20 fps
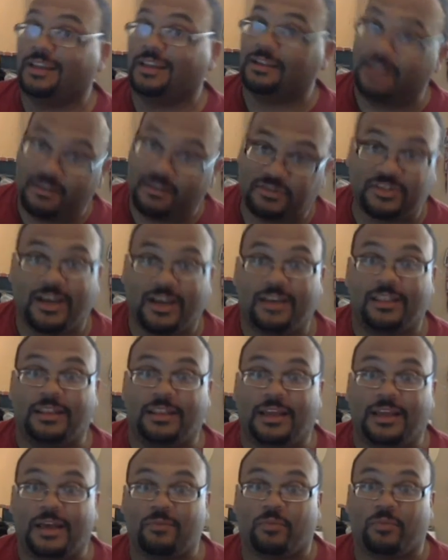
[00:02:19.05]
Left side of the
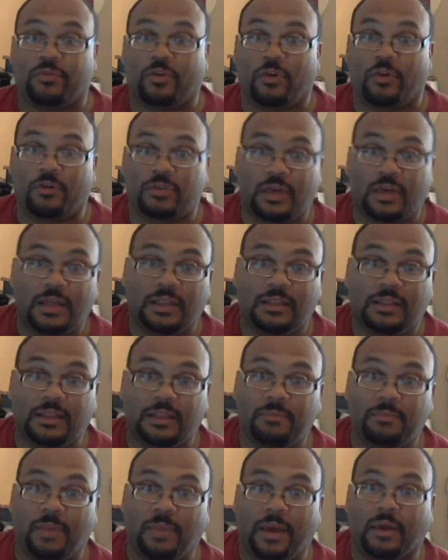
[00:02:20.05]
line returns,
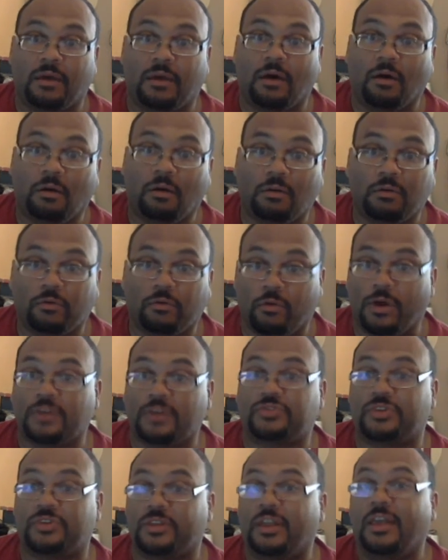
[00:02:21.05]
led by Cole
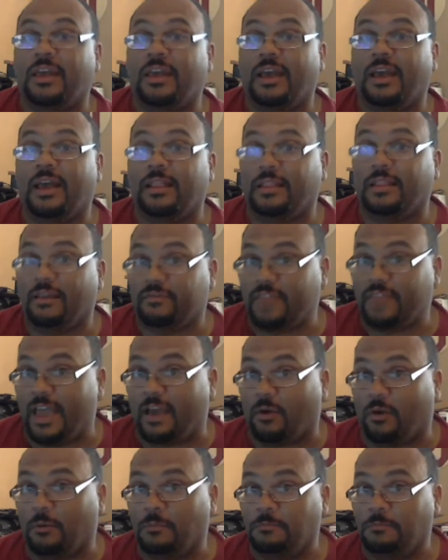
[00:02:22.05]
Croston at left tackle.